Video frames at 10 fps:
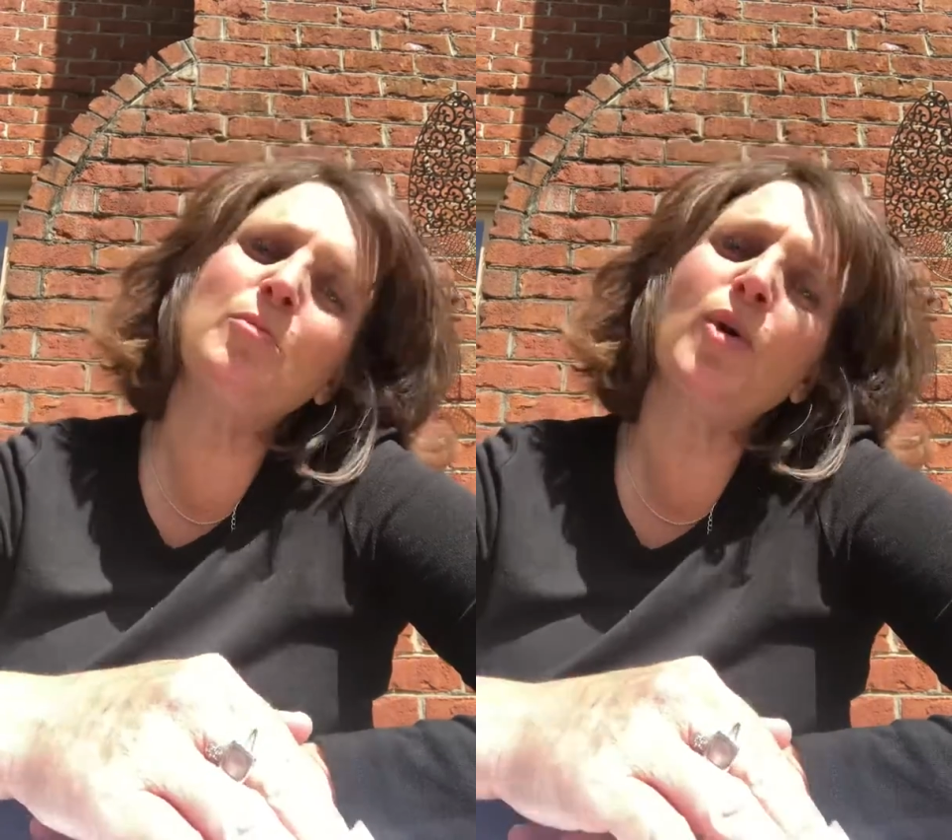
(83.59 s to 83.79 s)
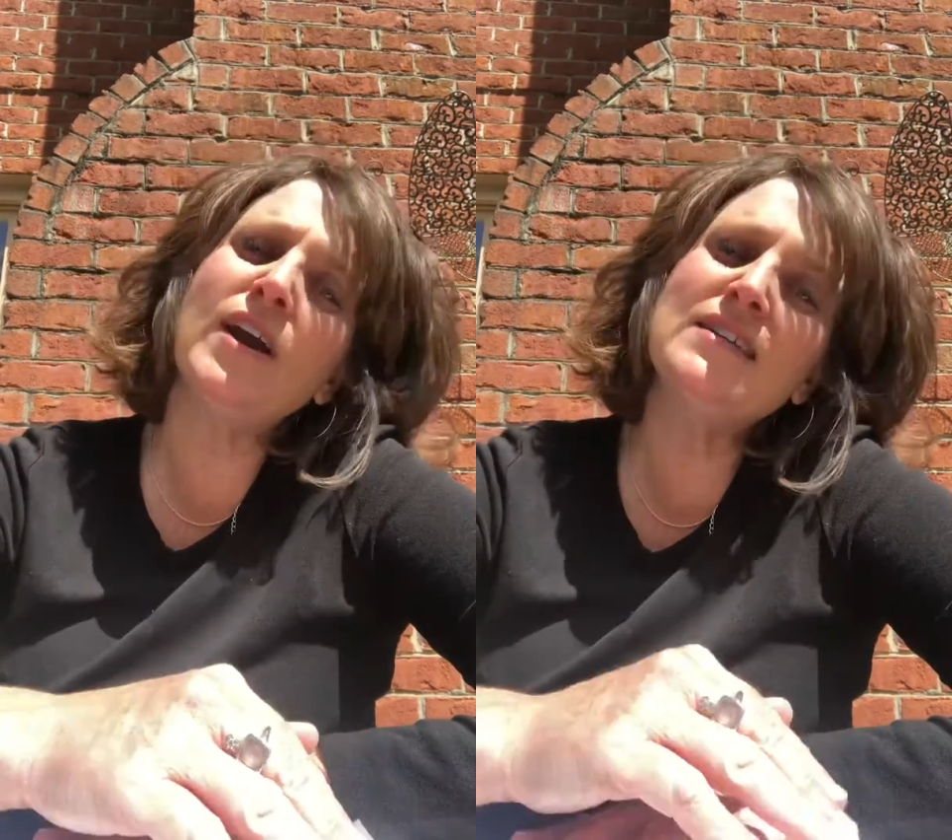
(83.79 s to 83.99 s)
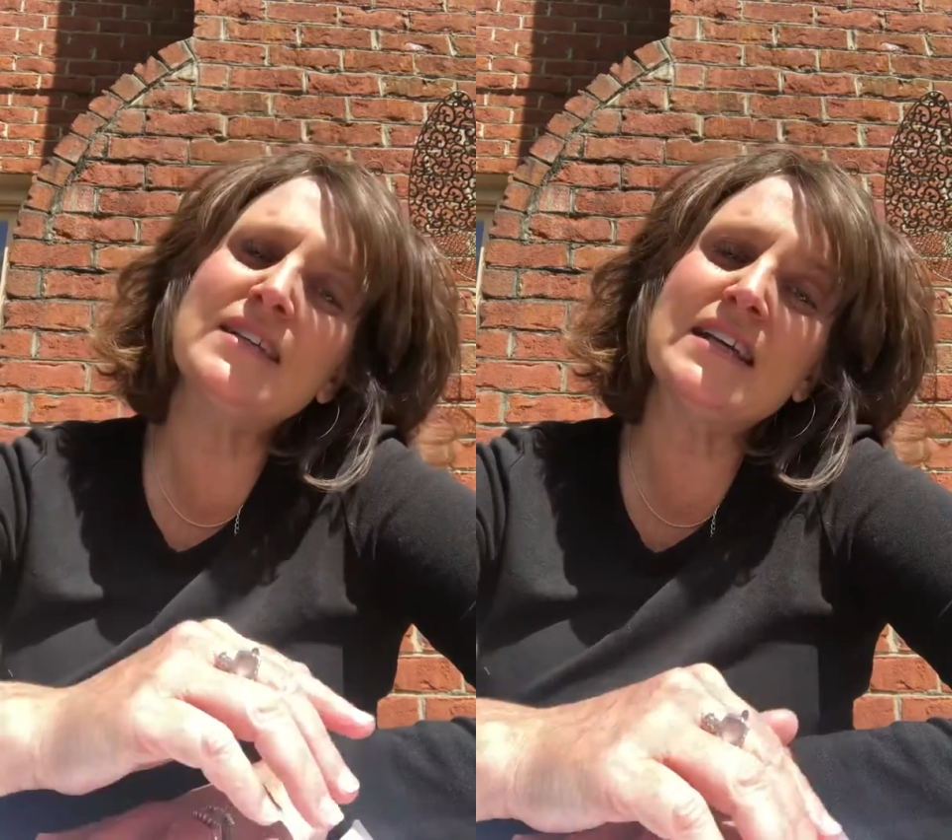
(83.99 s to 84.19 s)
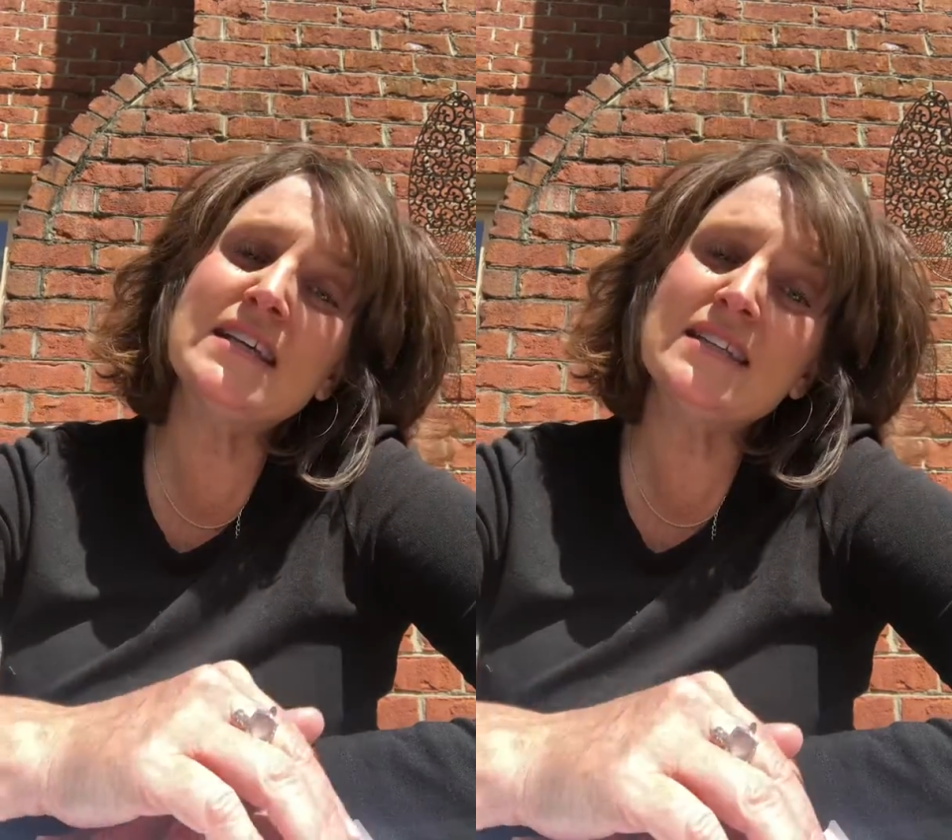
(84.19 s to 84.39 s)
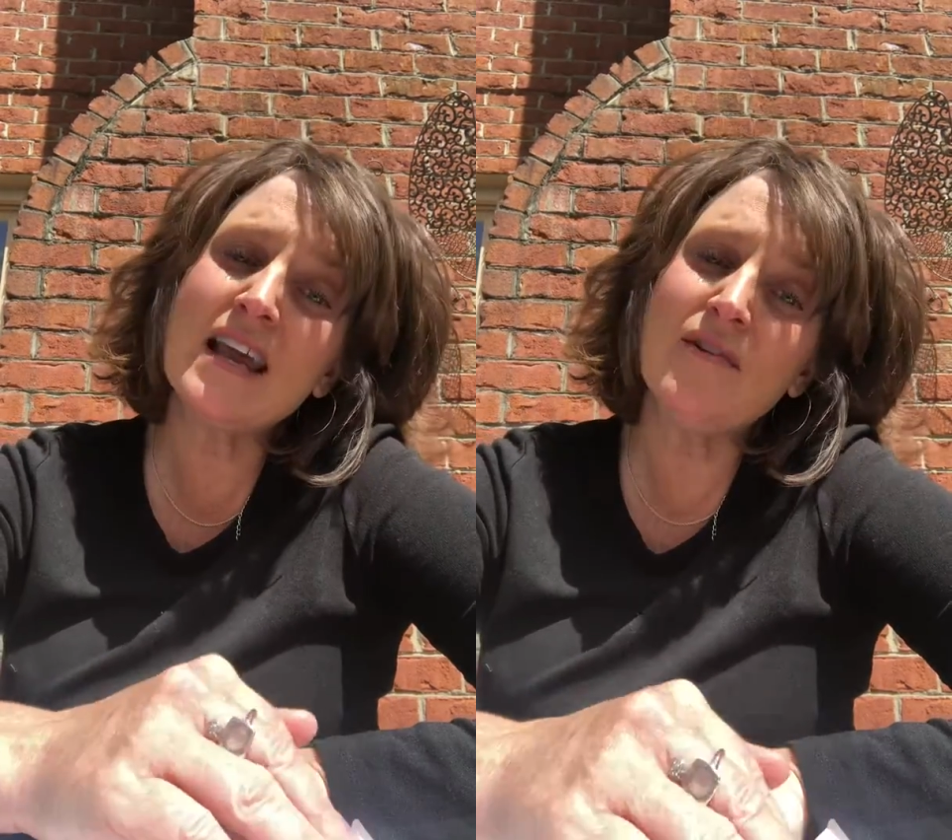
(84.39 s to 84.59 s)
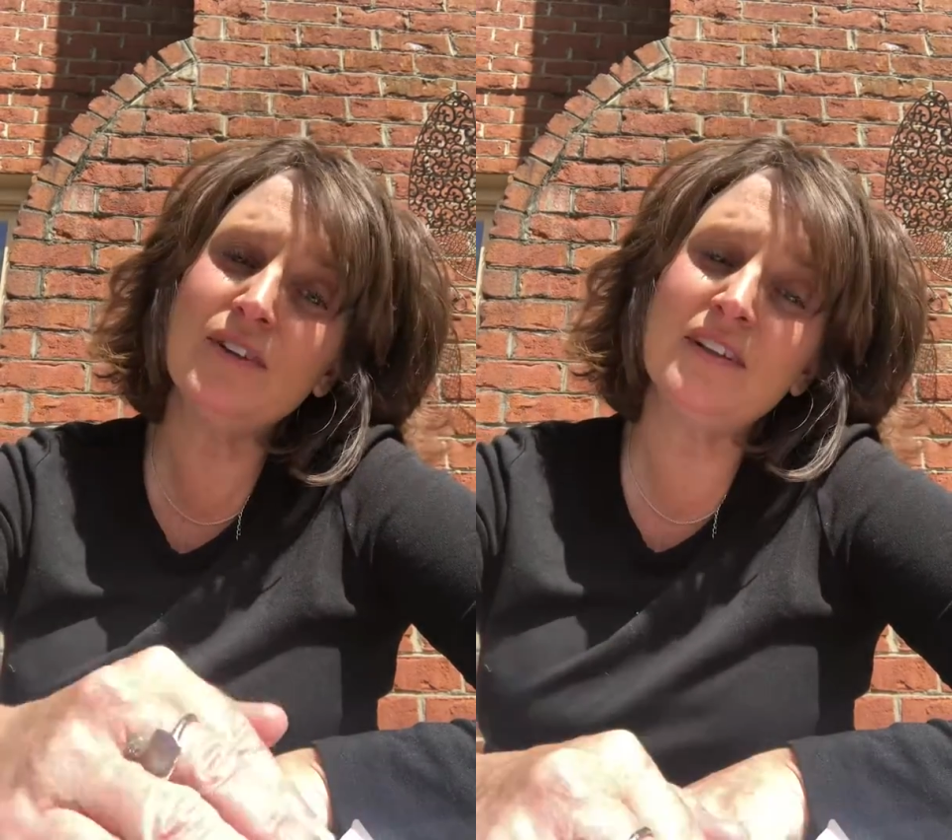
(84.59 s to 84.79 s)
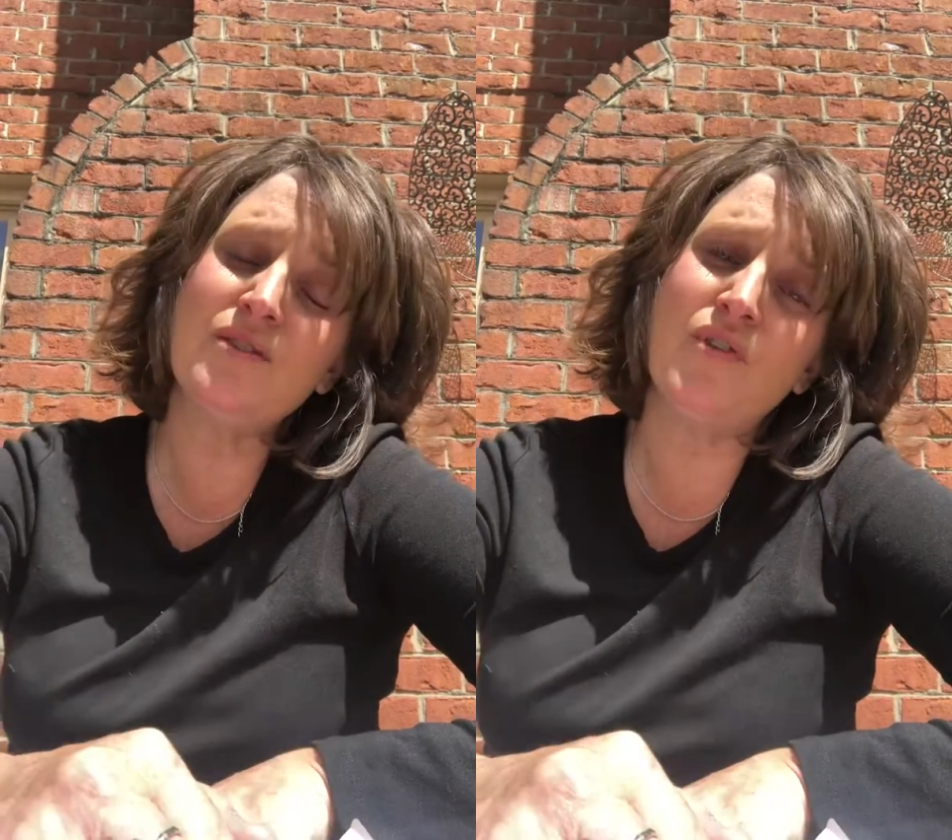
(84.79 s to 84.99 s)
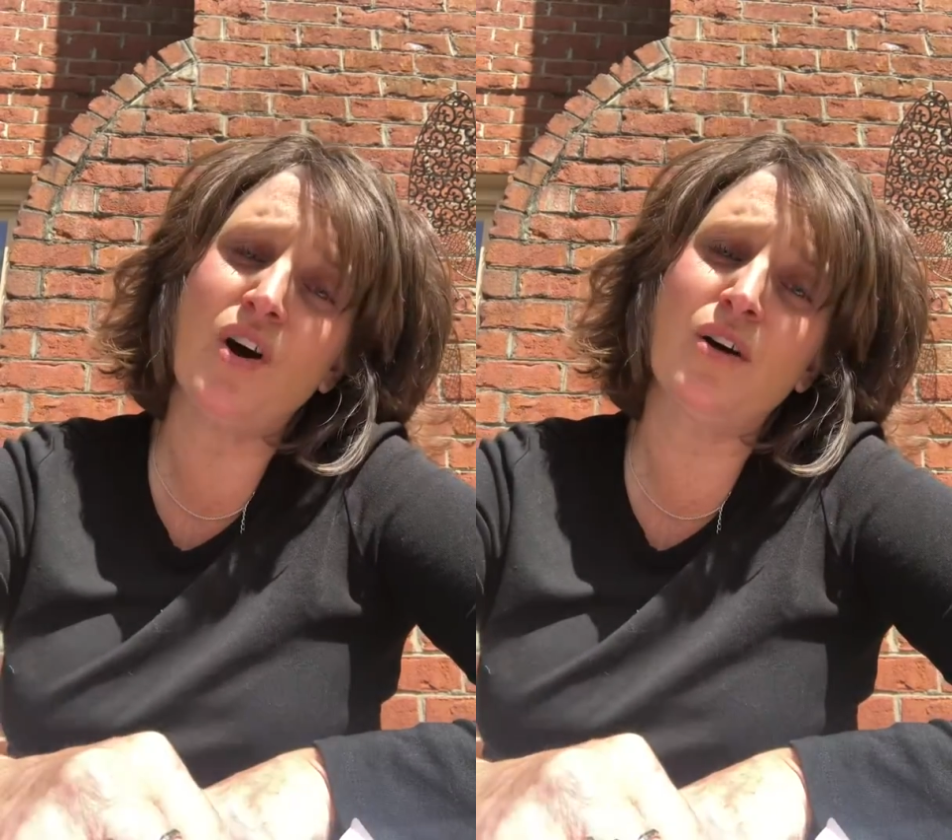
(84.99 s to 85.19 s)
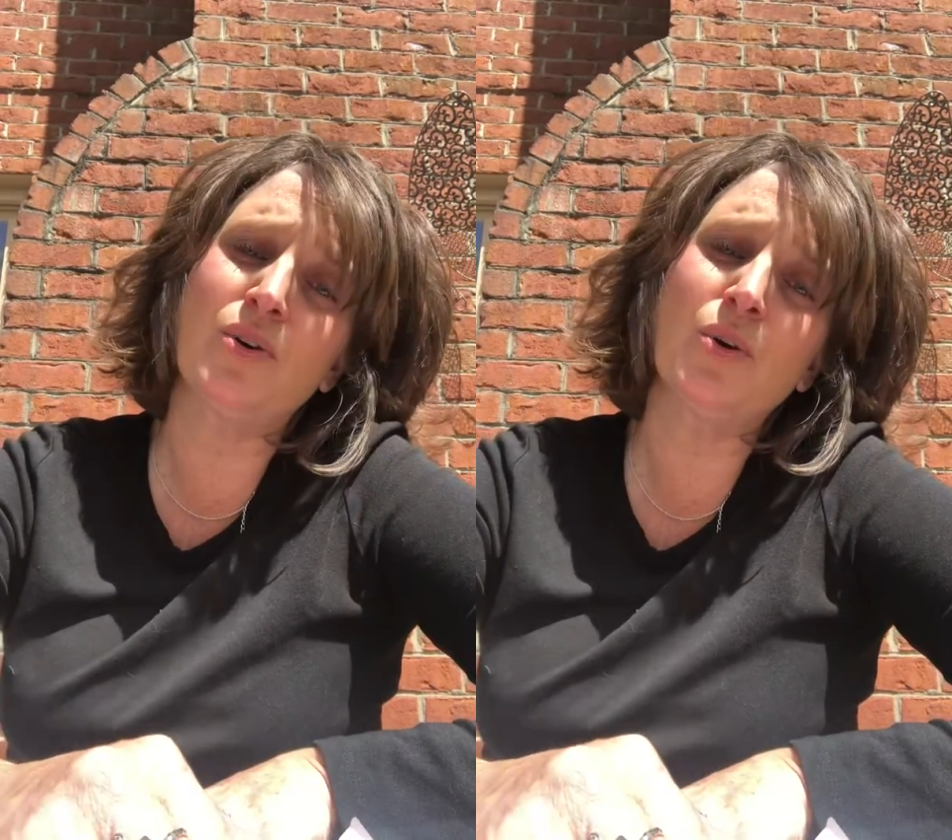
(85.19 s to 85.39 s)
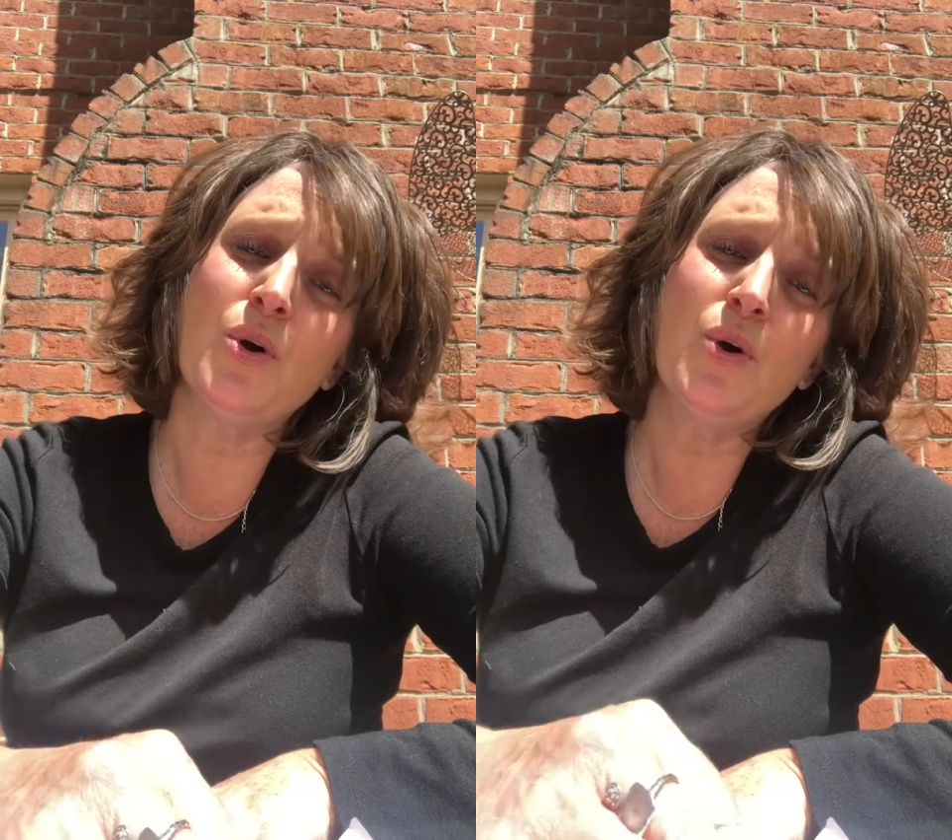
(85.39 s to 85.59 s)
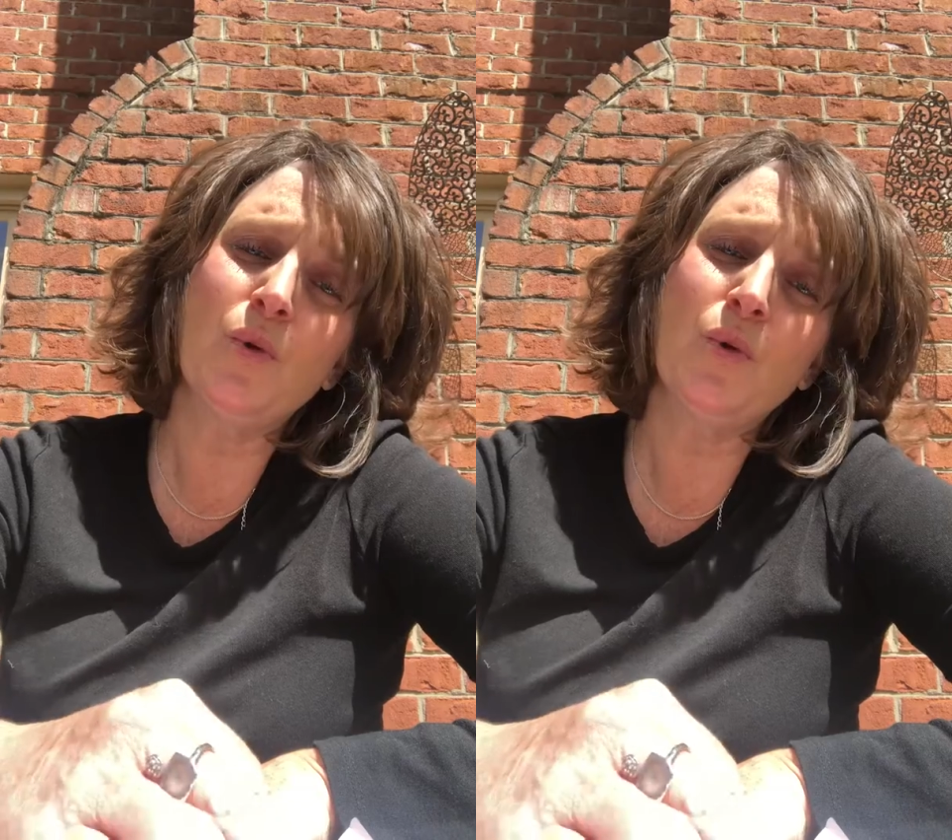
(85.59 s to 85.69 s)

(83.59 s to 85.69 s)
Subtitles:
prayed to his heavenly Father,